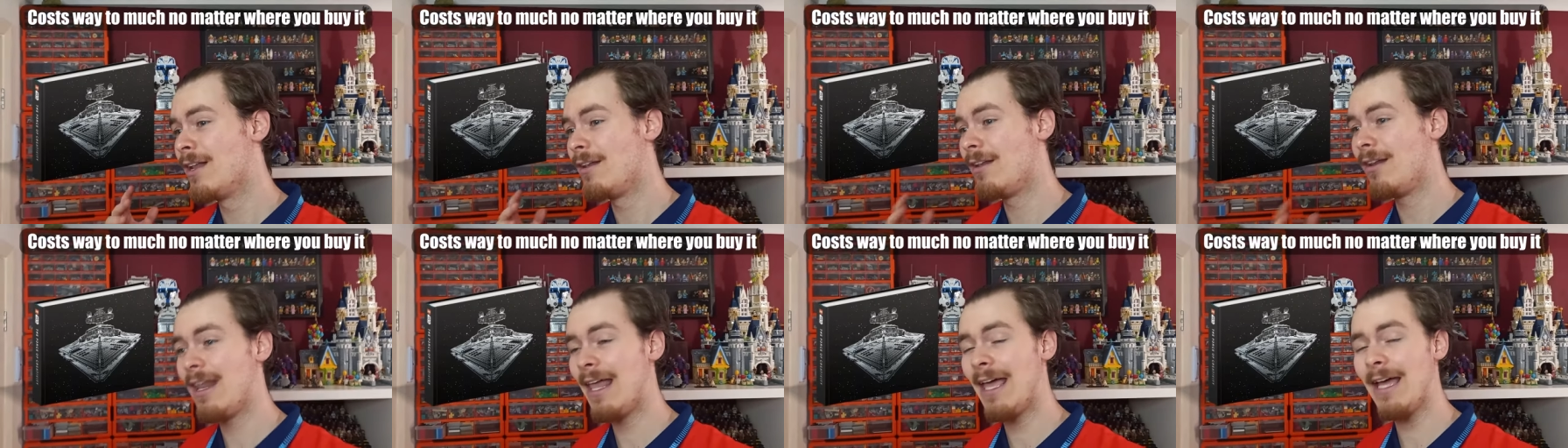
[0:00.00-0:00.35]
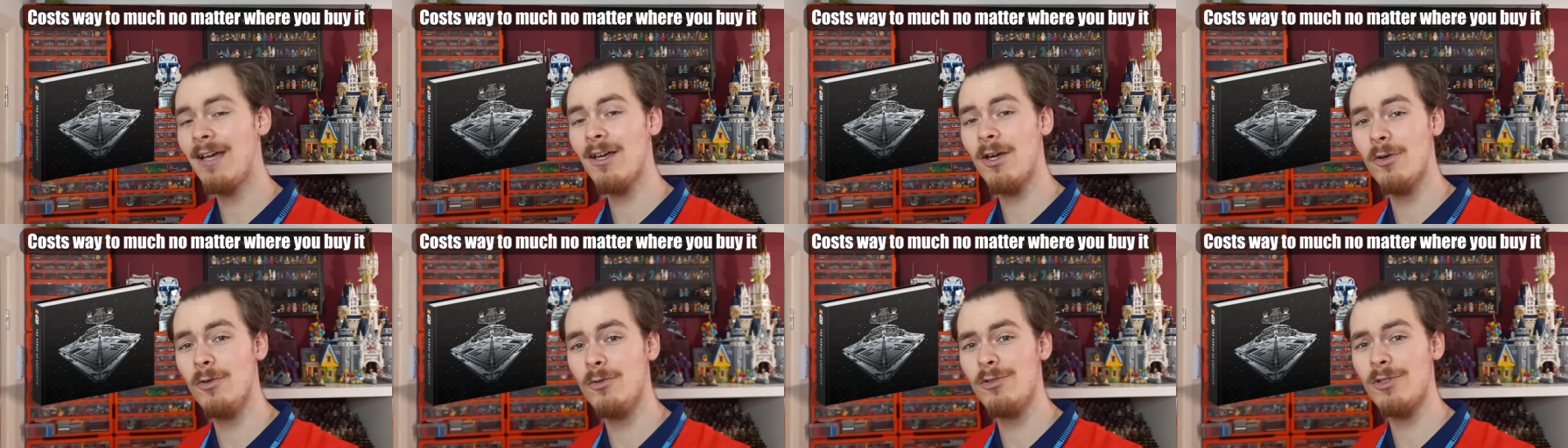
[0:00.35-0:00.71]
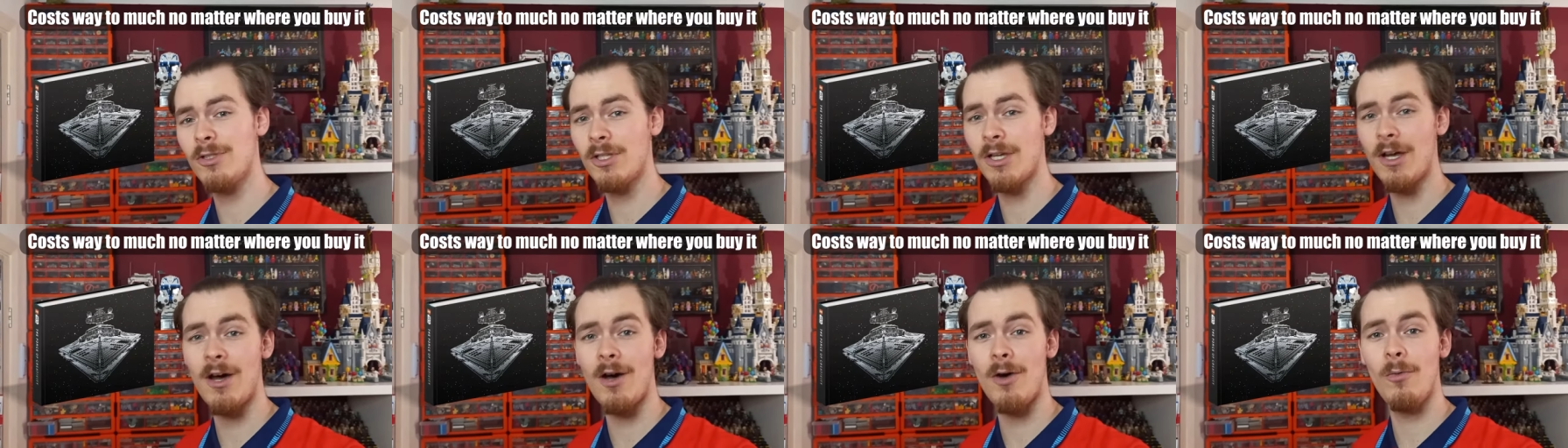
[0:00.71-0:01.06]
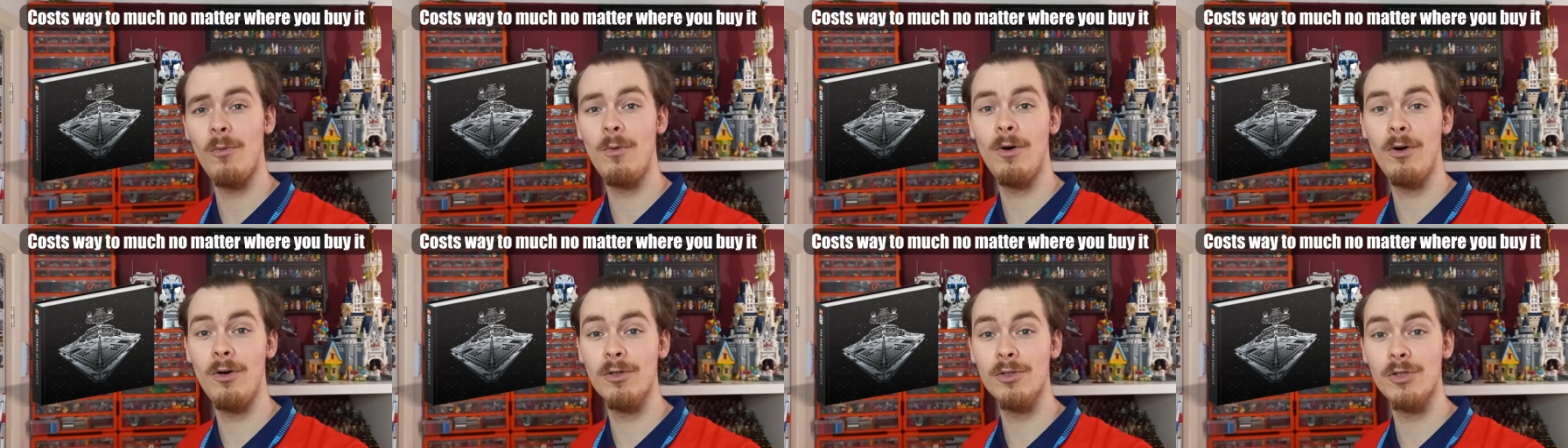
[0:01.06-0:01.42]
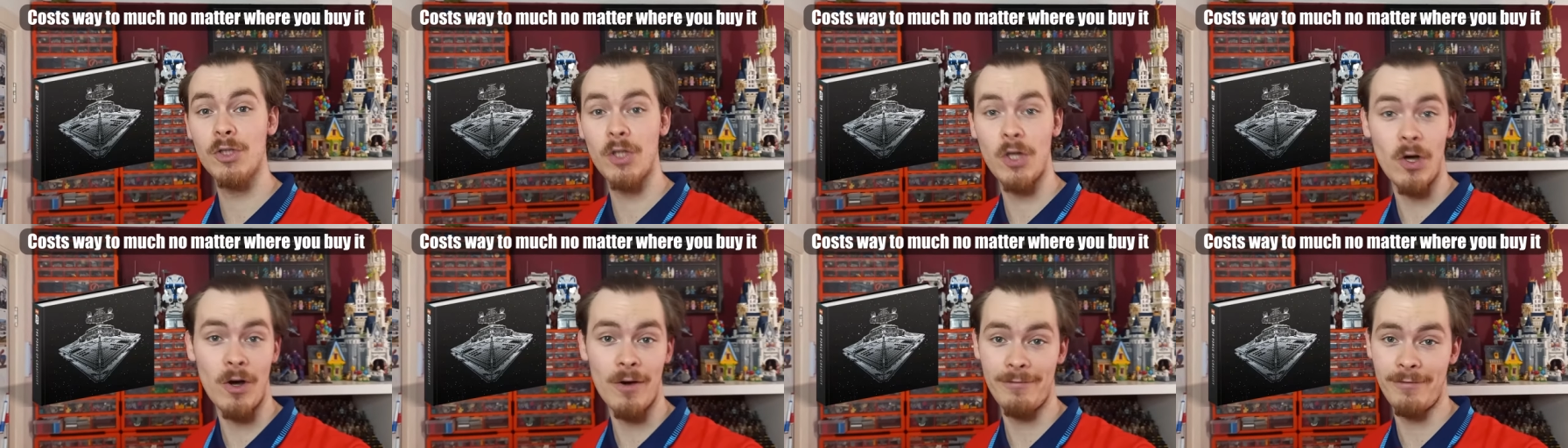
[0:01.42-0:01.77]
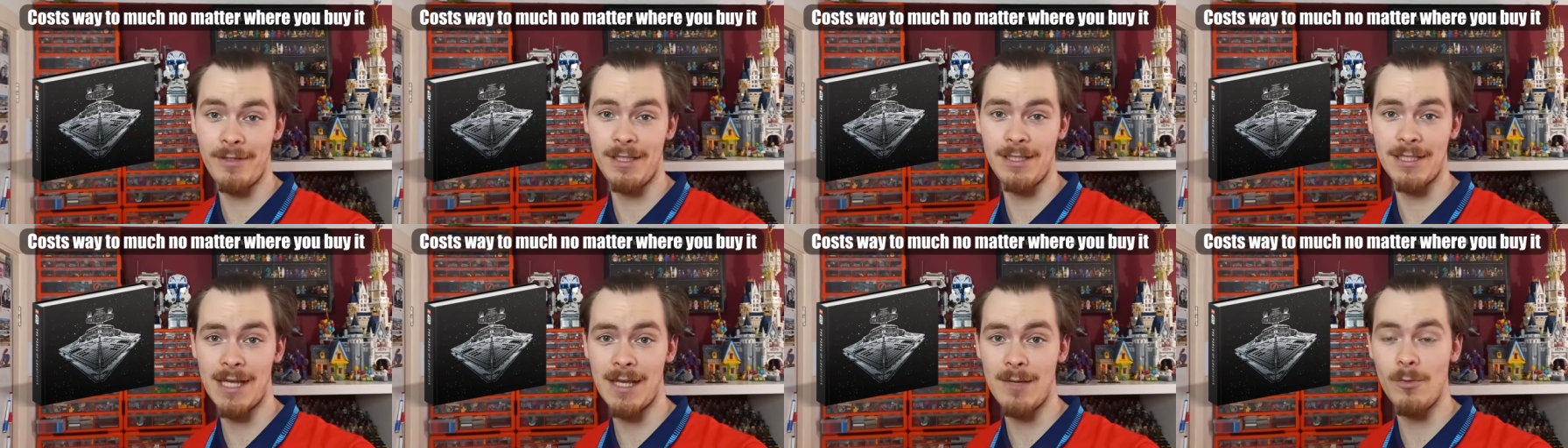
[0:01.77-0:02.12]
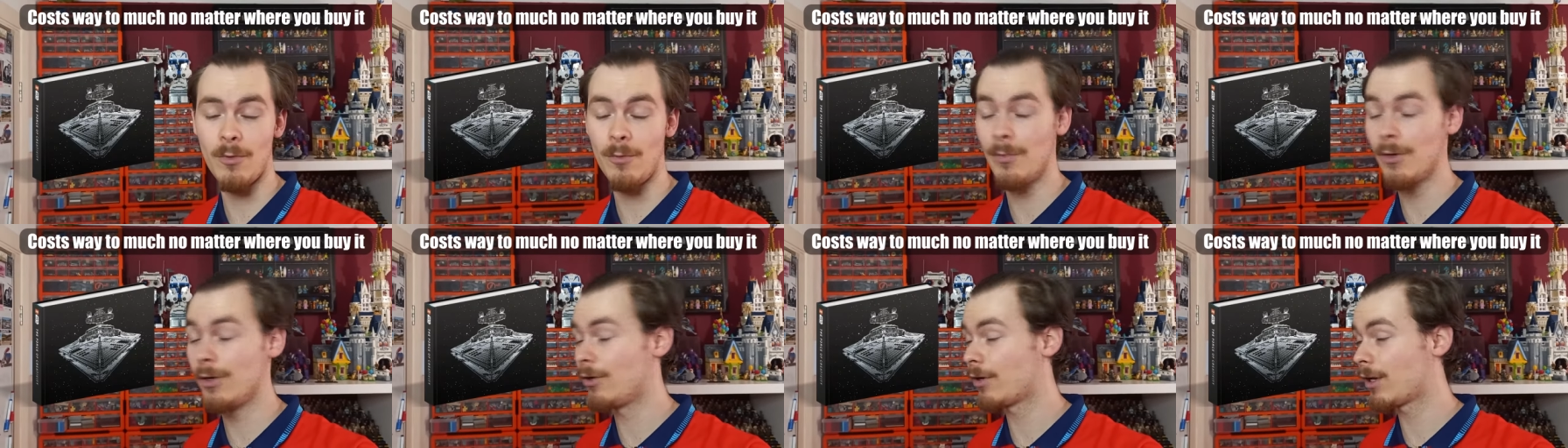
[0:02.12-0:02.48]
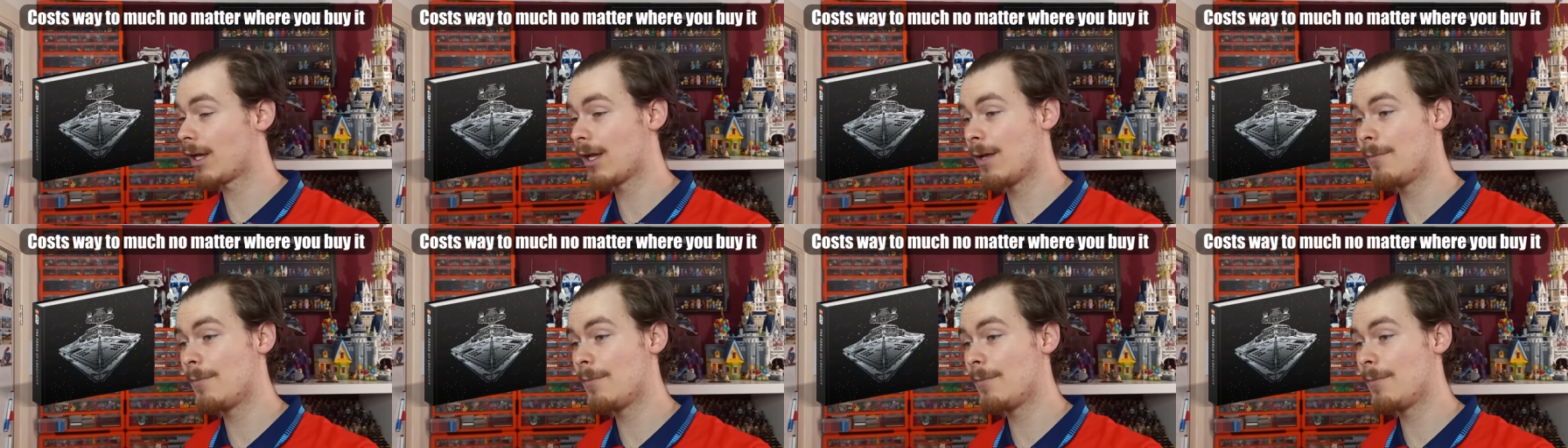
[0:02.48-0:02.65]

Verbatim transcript: Lego Star Wars coffee table book.